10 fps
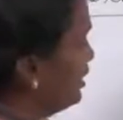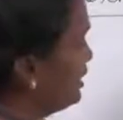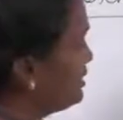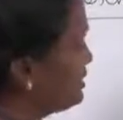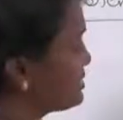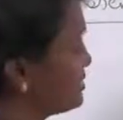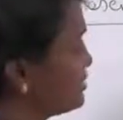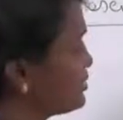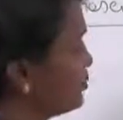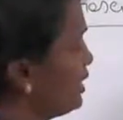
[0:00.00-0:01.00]
and this
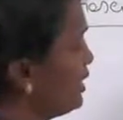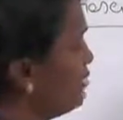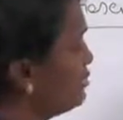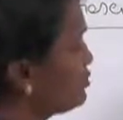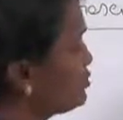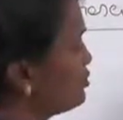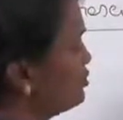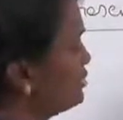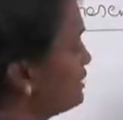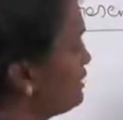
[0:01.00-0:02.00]
gets 1,
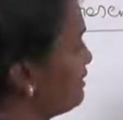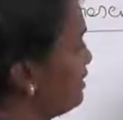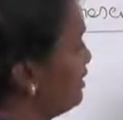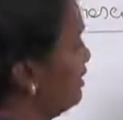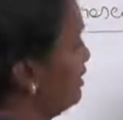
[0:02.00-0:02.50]
2, 3